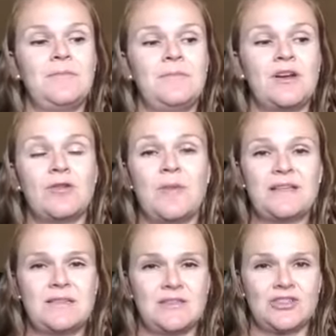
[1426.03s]

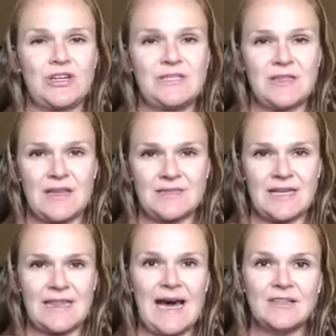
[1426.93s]
mineral-based sunscreens and things
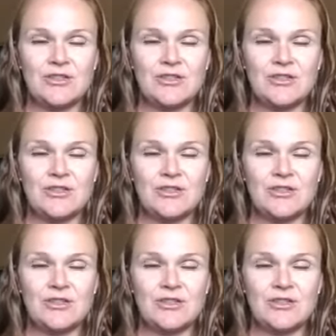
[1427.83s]
like that.